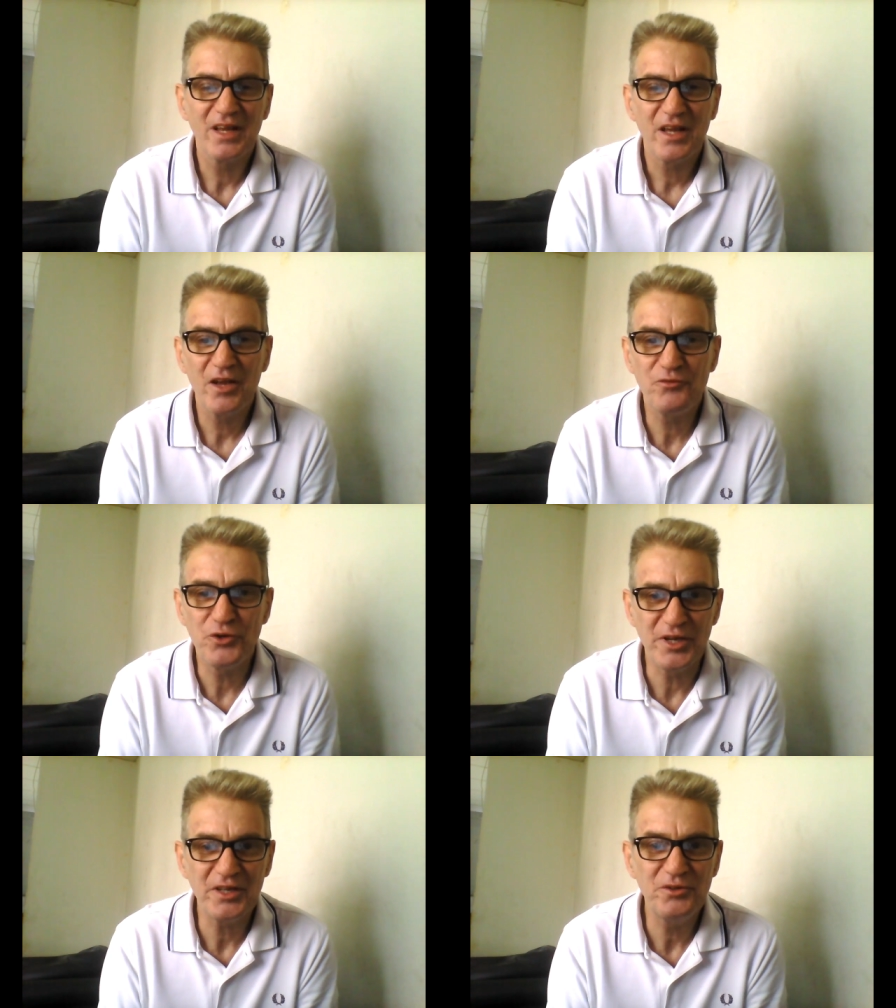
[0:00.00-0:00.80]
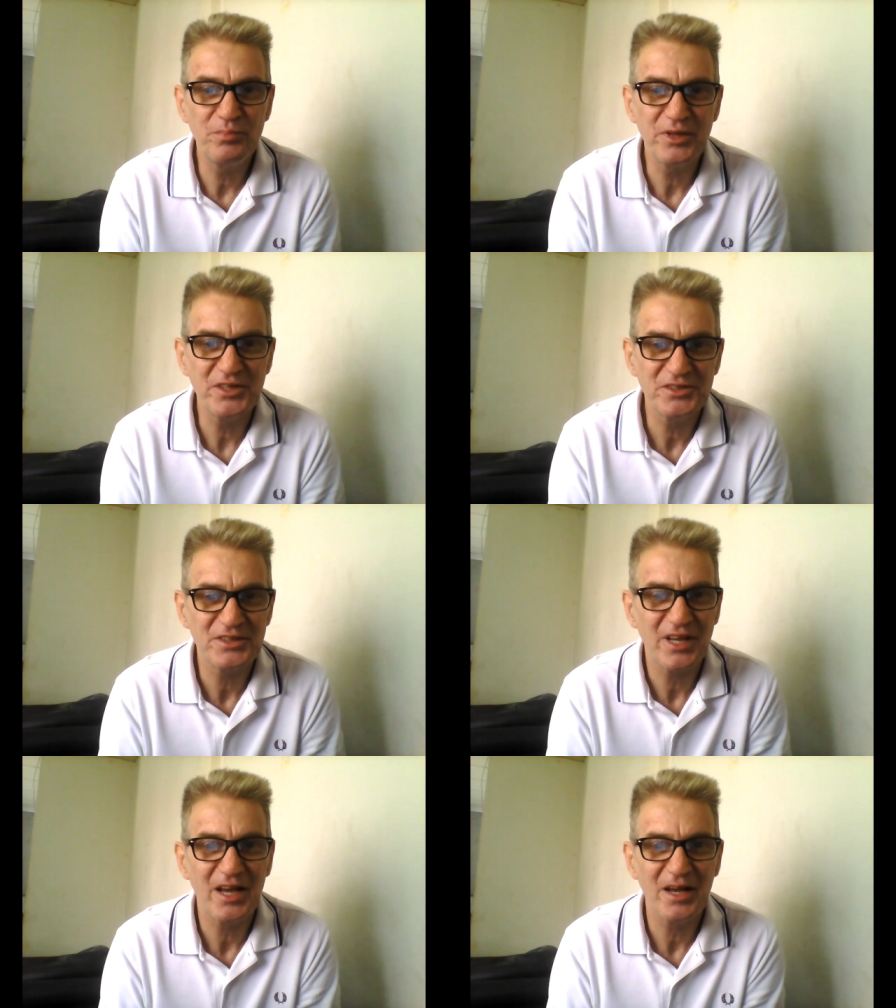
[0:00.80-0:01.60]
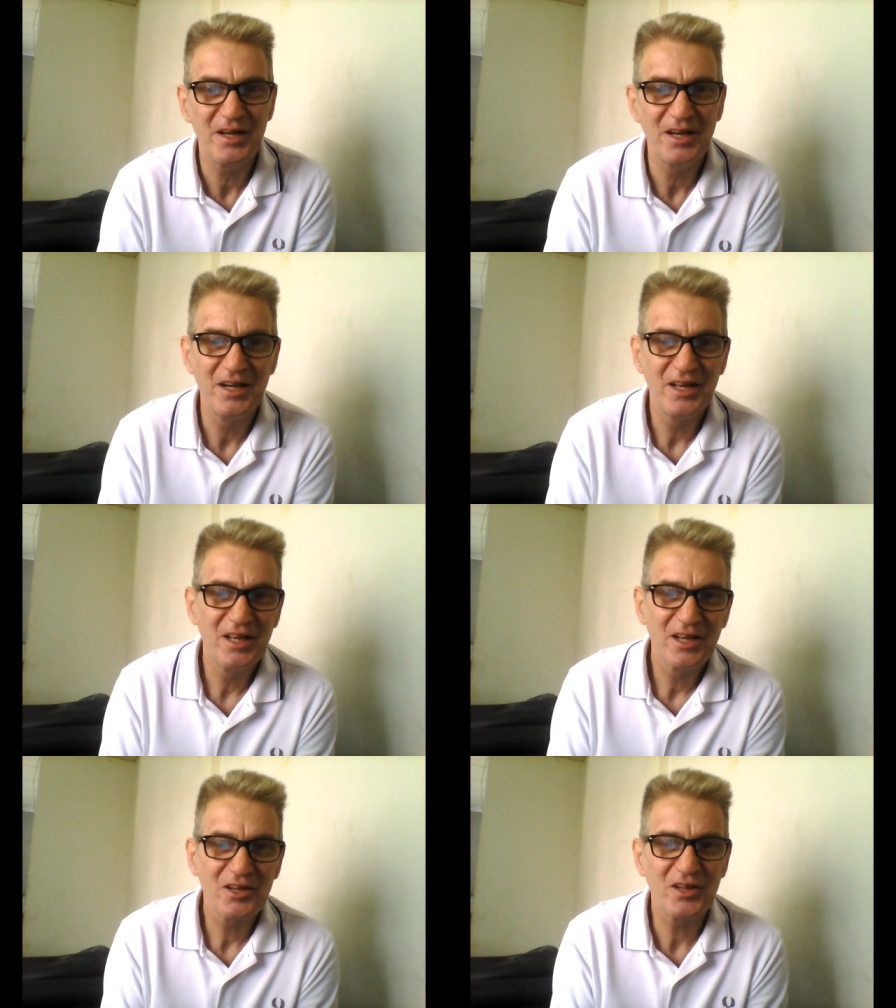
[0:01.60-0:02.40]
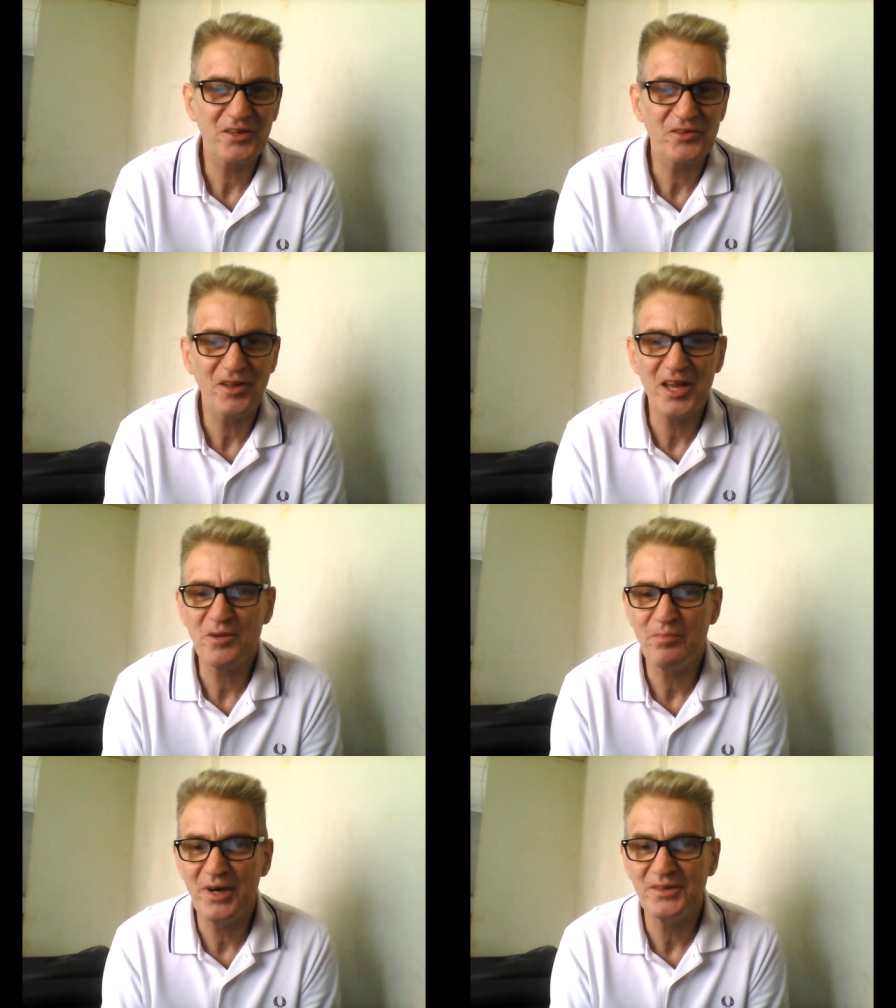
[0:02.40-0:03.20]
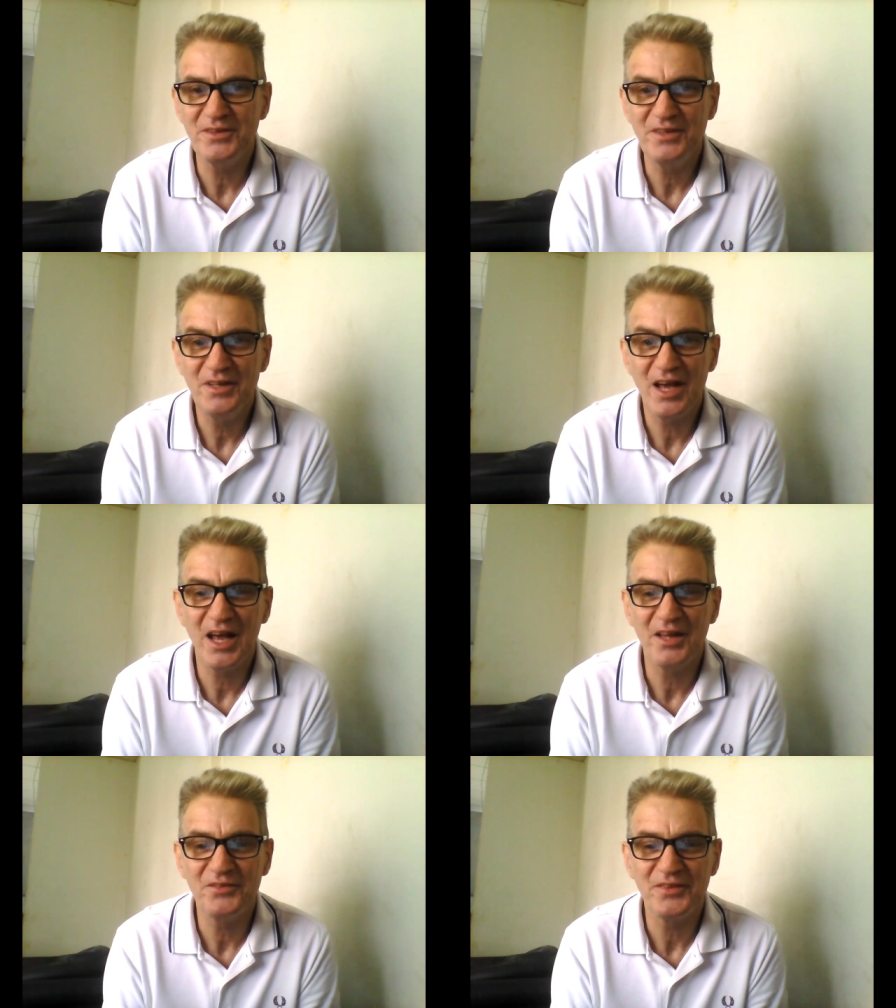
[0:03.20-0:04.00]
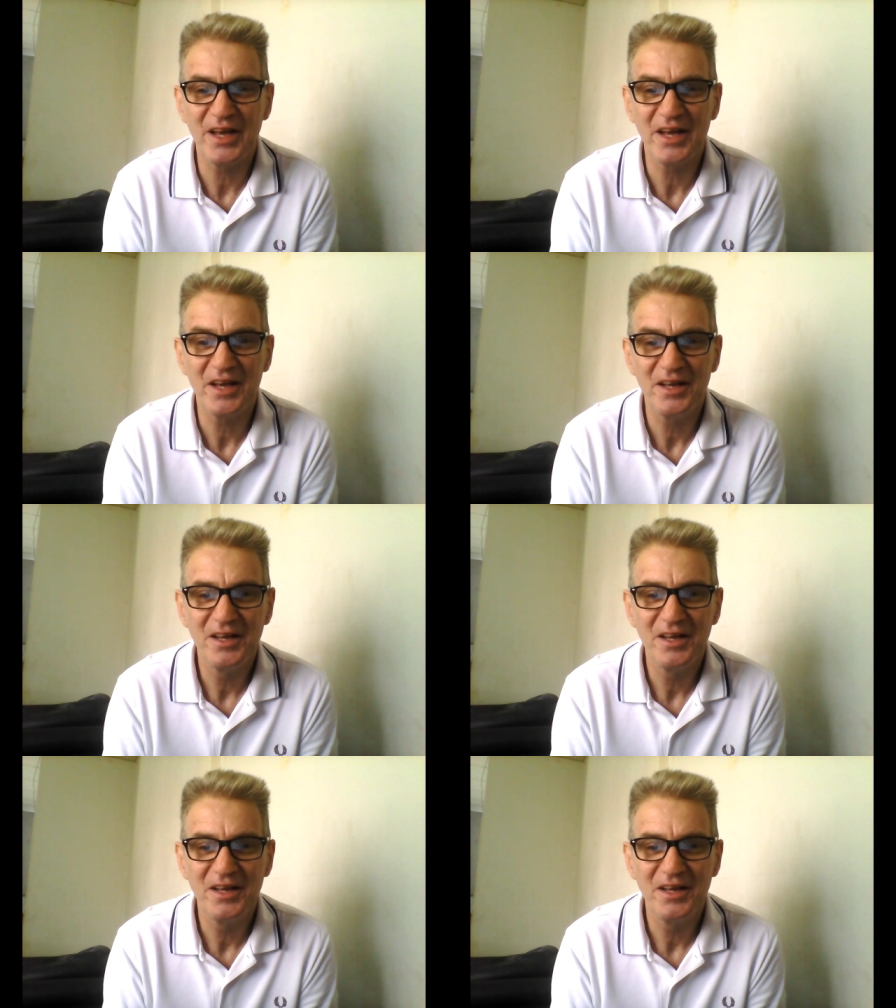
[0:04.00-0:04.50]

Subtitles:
If you did, please click the like button, and